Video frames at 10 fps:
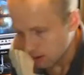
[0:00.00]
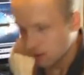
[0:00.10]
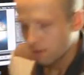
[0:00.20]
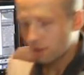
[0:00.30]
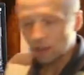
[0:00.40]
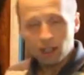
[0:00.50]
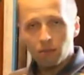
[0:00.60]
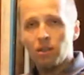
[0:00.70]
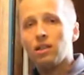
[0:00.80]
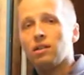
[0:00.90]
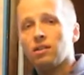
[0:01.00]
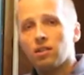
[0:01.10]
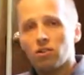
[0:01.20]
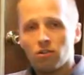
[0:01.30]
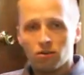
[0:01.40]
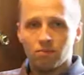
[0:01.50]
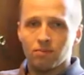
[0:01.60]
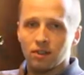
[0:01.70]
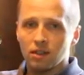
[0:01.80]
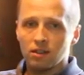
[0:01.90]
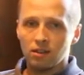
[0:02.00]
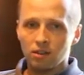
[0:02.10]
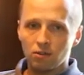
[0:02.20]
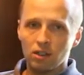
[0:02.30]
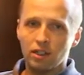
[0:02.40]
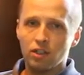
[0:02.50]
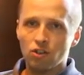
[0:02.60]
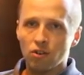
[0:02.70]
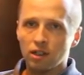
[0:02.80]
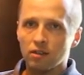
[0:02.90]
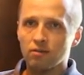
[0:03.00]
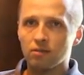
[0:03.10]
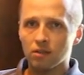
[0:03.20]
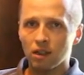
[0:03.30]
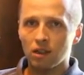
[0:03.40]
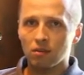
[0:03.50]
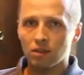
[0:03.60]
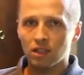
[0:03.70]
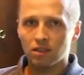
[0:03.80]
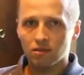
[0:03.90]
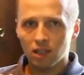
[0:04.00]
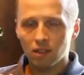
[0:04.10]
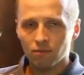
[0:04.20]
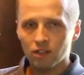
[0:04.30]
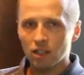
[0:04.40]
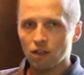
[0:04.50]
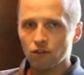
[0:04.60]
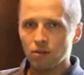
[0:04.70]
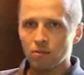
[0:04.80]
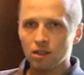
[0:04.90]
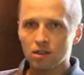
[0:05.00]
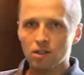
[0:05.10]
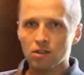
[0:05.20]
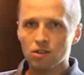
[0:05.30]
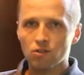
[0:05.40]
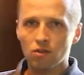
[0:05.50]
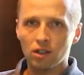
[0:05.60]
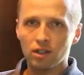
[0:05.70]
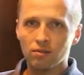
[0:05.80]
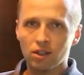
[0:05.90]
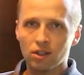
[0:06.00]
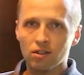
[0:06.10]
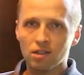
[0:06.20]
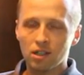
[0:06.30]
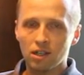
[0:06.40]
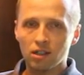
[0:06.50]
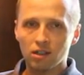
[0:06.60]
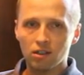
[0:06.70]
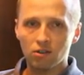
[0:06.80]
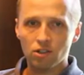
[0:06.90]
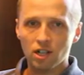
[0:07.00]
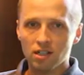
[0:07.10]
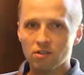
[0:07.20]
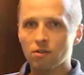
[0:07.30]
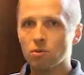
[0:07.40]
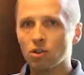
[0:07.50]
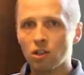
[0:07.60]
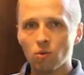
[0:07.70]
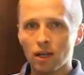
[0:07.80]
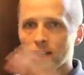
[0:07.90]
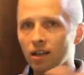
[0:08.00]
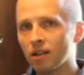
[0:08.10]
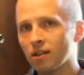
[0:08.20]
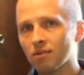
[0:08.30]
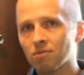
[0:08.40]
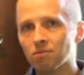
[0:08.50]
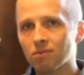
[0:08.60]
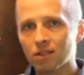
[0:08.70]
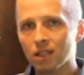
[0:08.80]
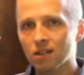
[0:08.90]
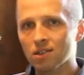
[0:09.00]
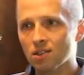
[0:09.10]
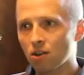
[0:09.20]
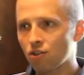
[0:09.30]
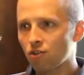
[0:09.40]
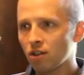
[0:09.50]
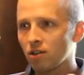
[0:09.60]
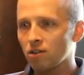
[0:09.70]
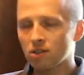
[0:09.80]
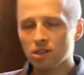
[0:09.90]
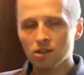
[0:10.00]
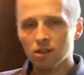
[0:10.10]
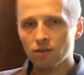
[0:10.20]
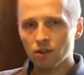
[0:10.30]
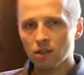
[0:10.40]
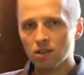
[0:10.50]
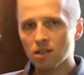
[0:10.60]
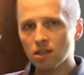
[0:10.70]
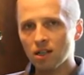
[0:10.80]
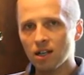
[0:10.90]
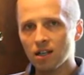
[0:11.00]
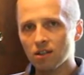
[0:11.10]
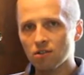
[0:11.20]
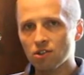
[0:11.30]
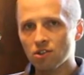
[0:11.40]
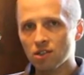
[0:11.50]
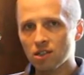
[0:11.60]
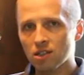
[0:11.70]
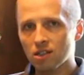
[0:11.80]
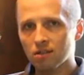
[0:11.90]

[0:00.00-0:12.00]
If you're like me, you really enjoy nighttime photography because there's really nothing else like it. Shots of the Milky Way and getting star trails and different things like that. There's just